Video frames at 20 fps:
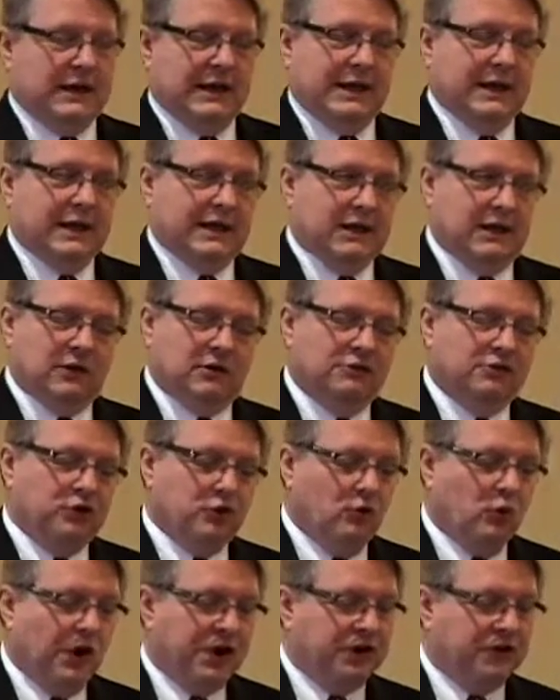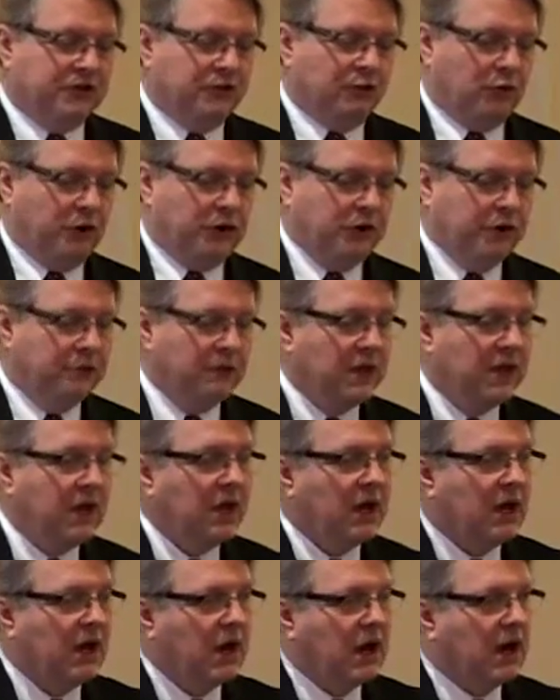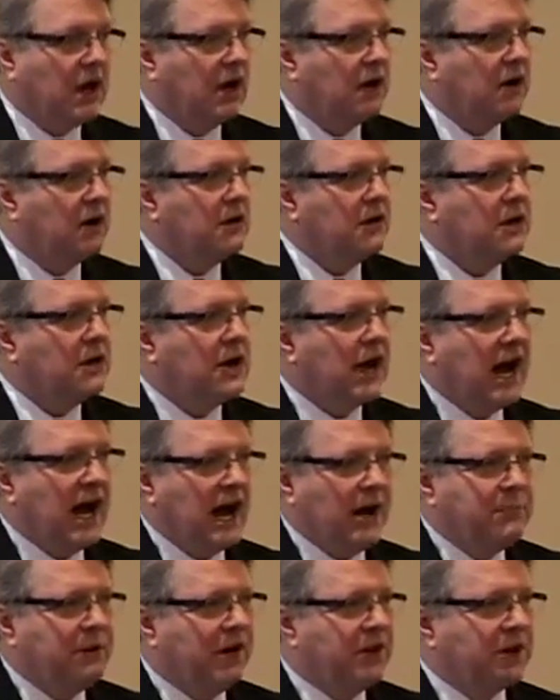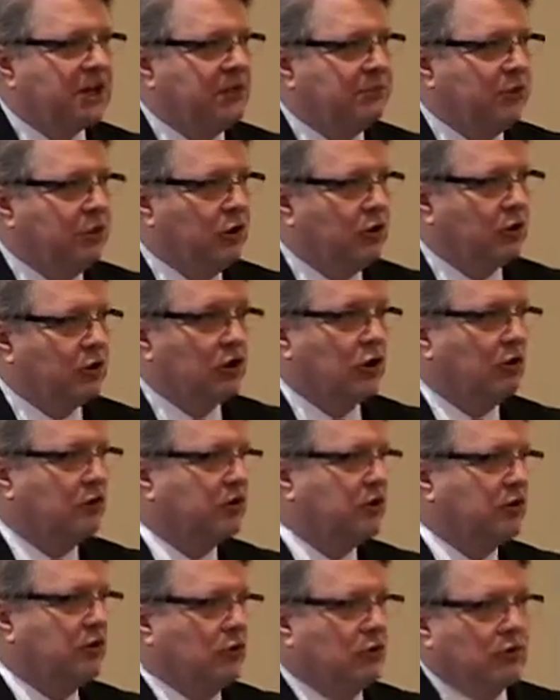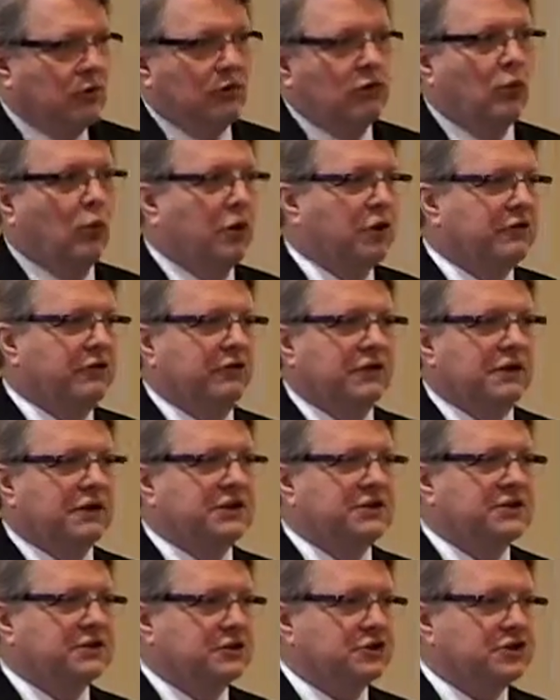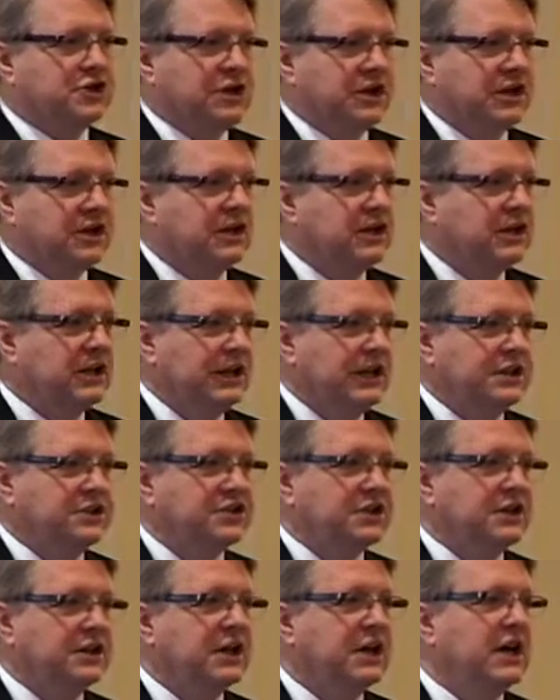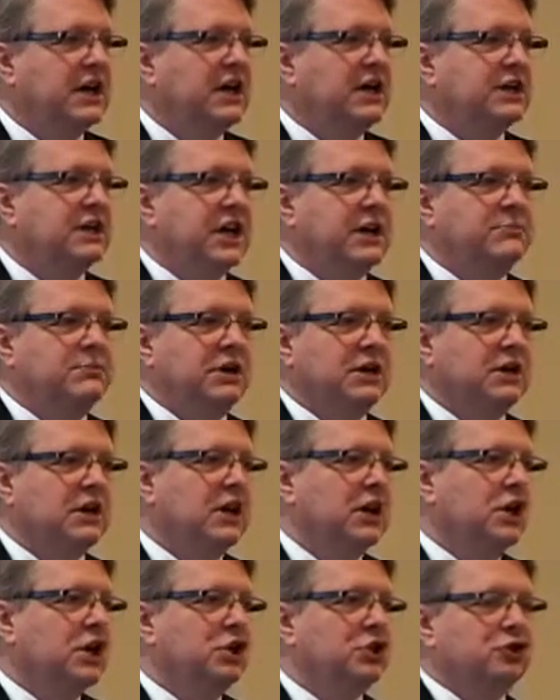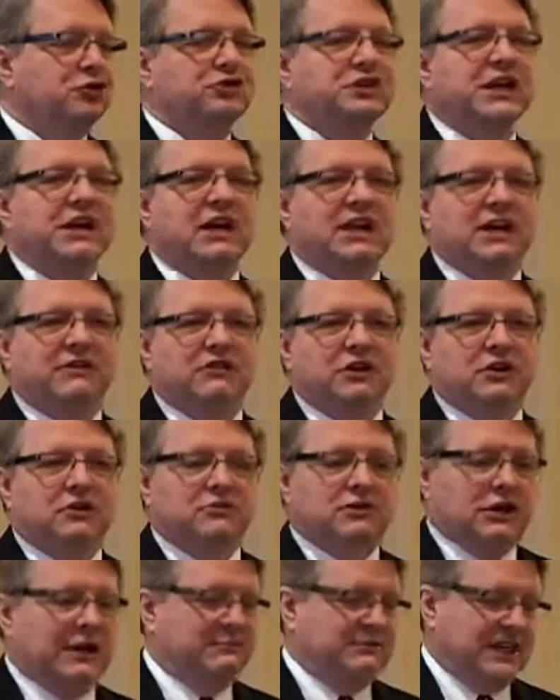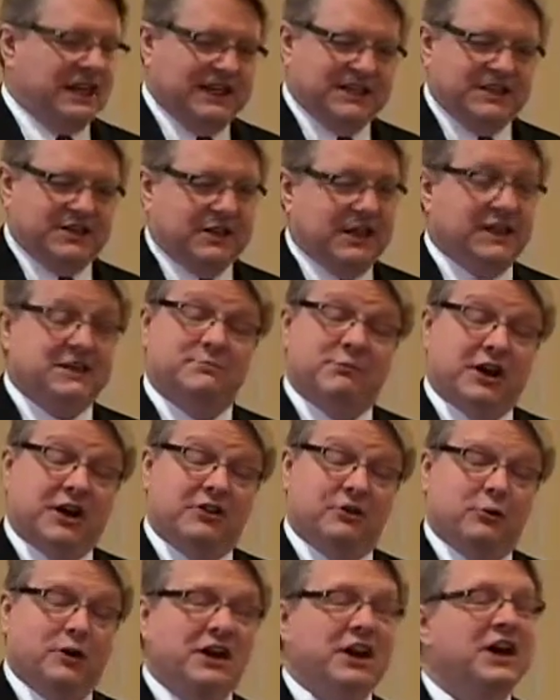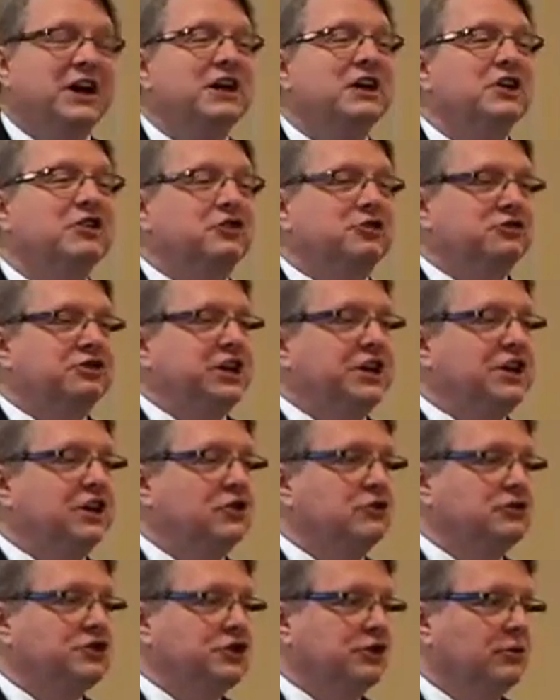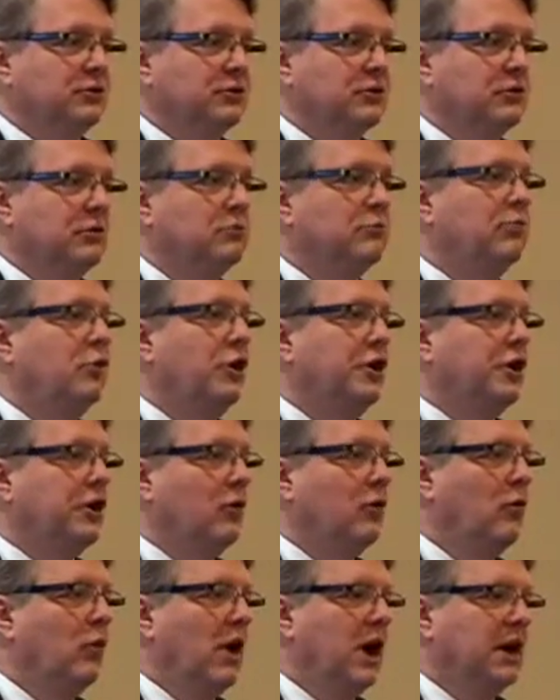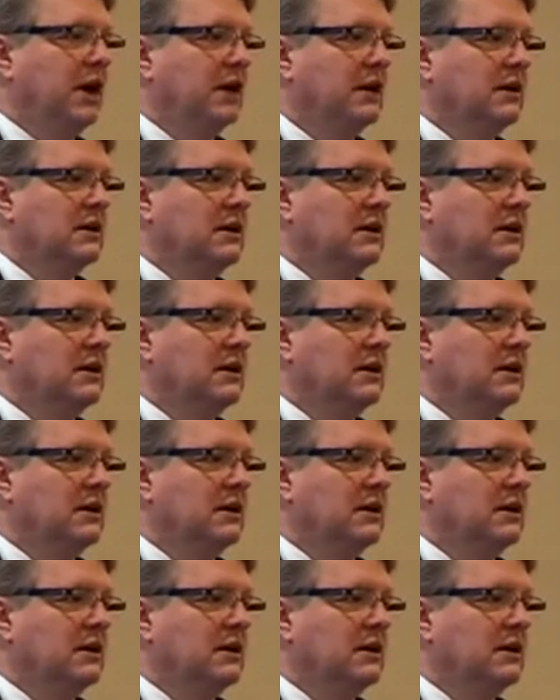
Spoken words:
It'll do wonders for you. Hop on the computer, go to Google, wonderful little search engine, type in 1311, I'm not sorry, that's my other one, 1302.01.